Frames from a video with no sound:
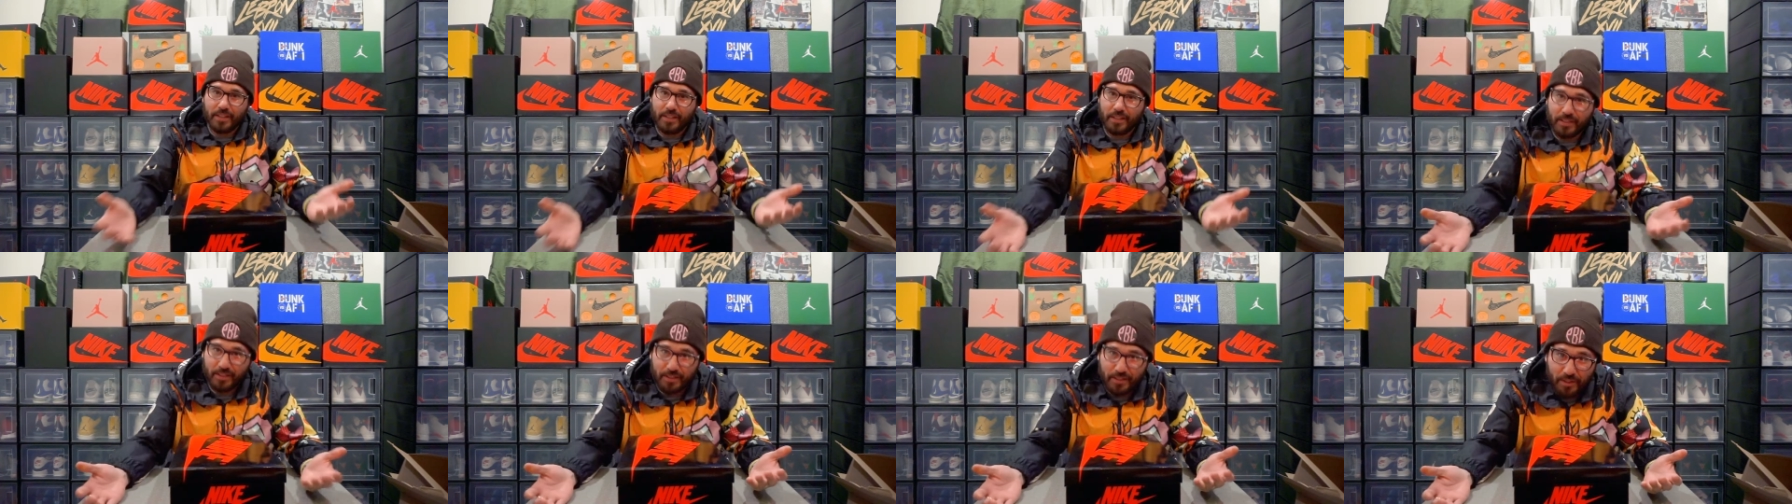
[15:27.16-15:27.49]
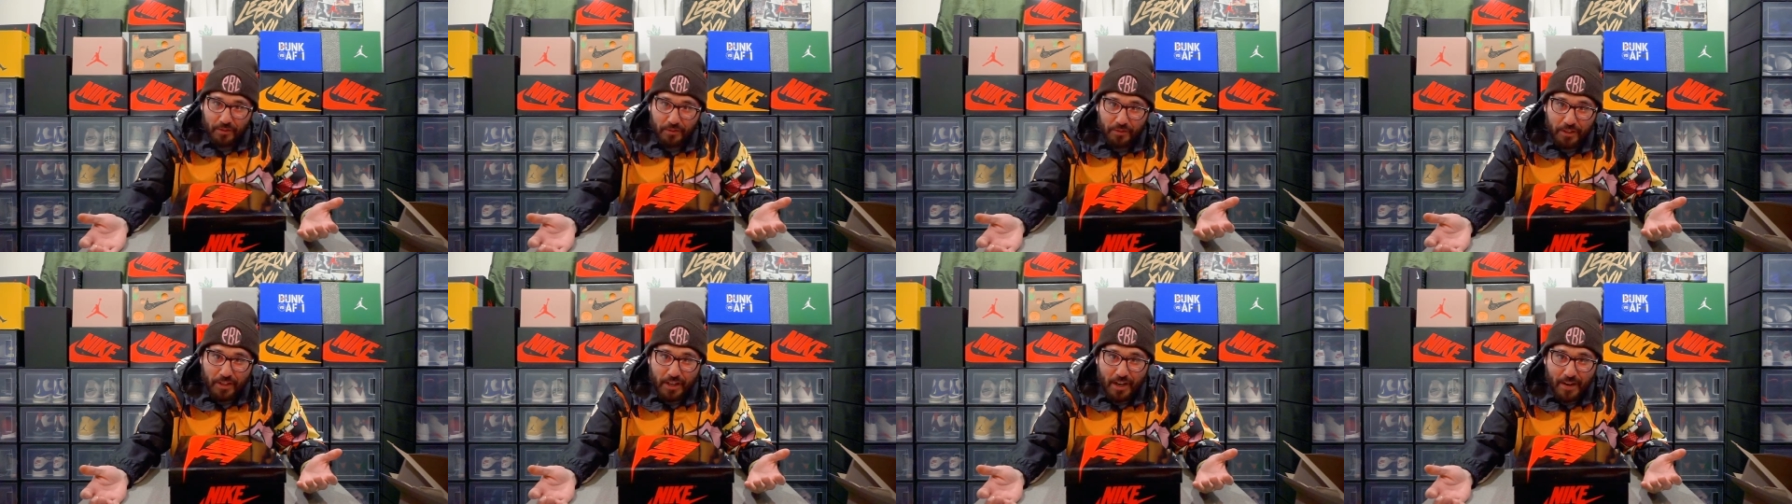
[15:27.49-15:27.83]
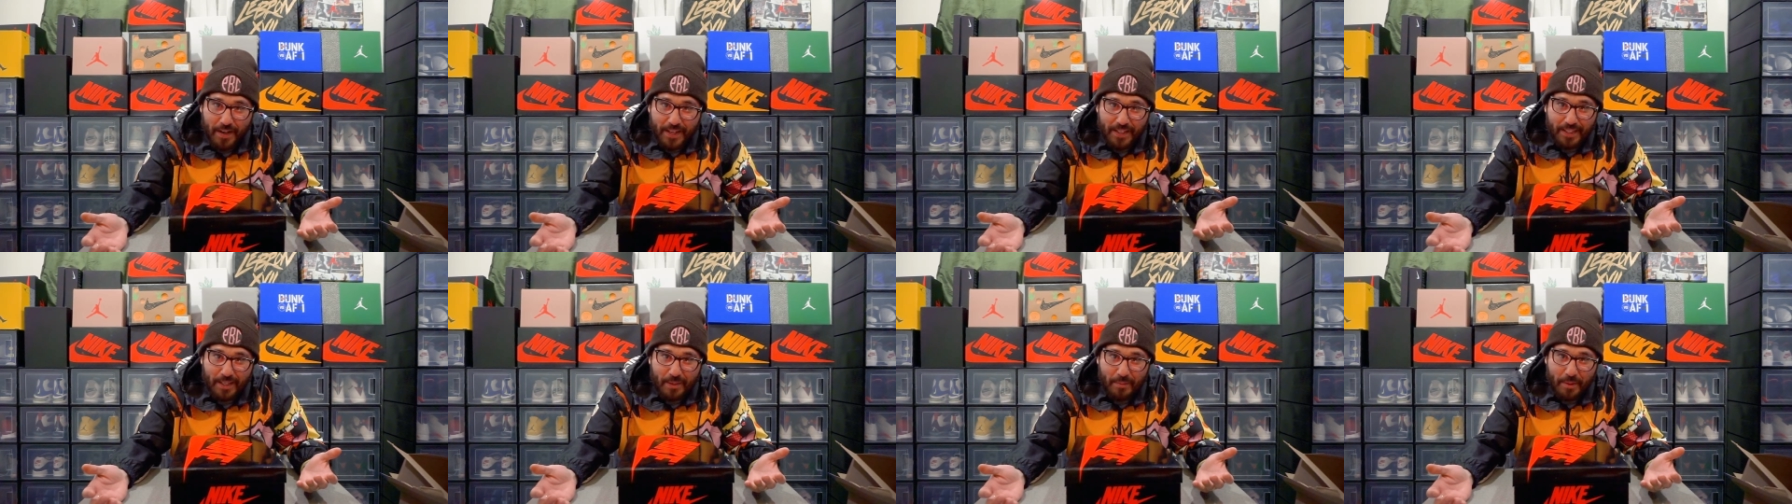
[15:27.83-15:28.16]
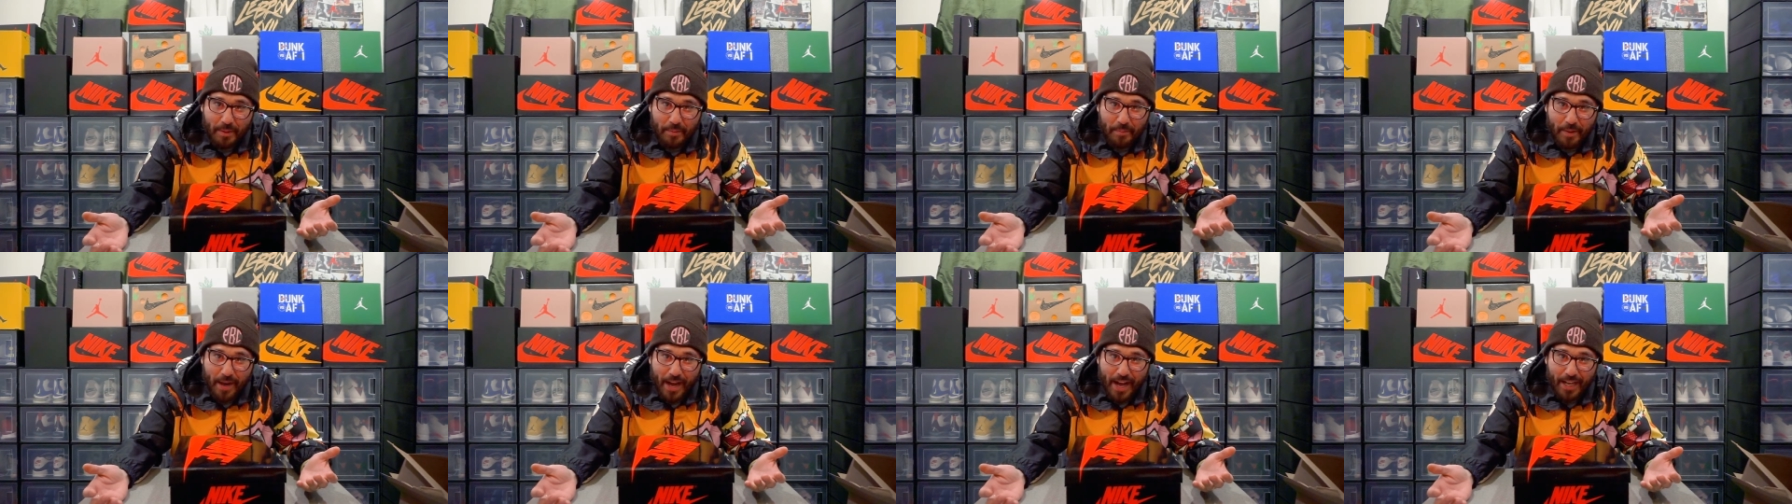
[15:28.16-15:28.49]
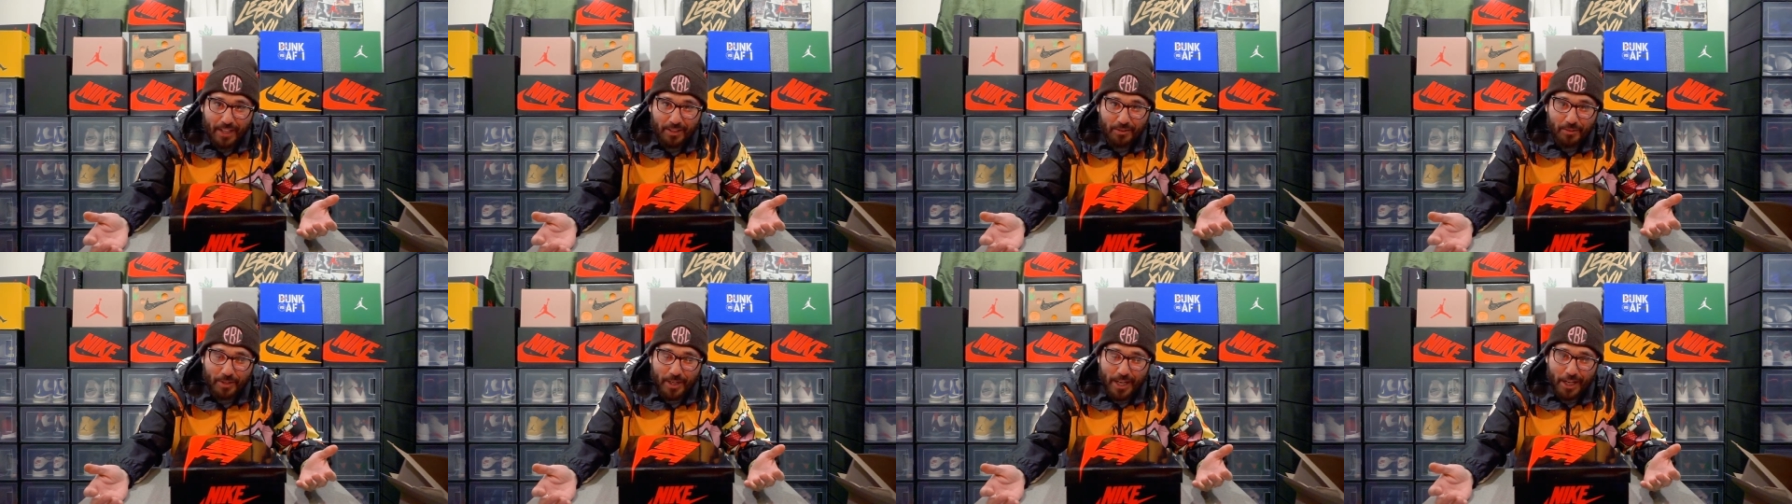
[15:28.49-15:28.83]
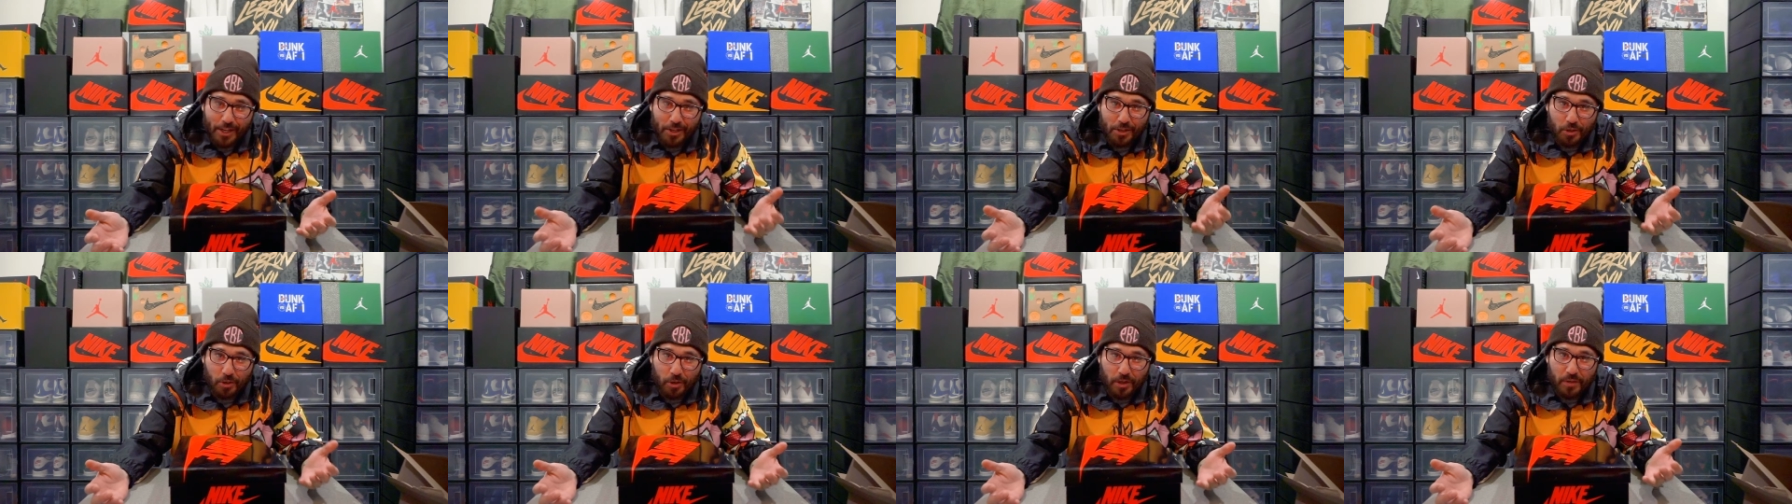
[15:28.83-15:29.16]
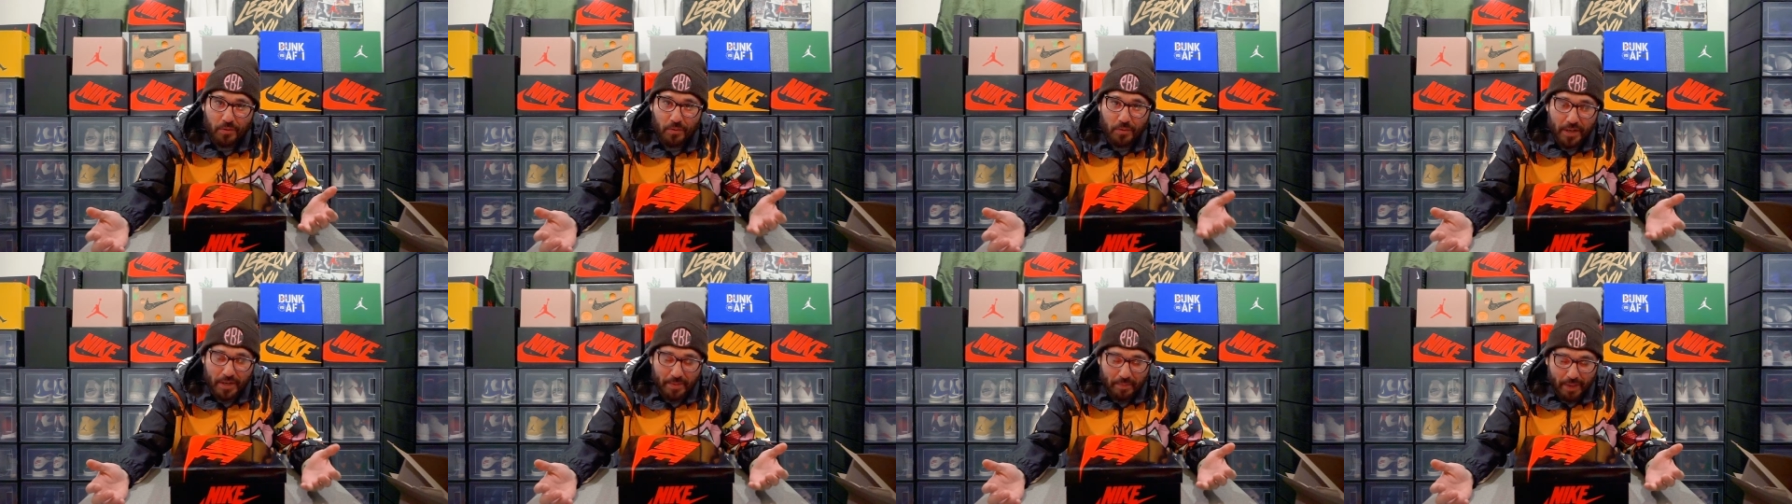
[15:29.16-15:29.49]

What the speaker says: So if you can already tell by the box, we got a Jordan 1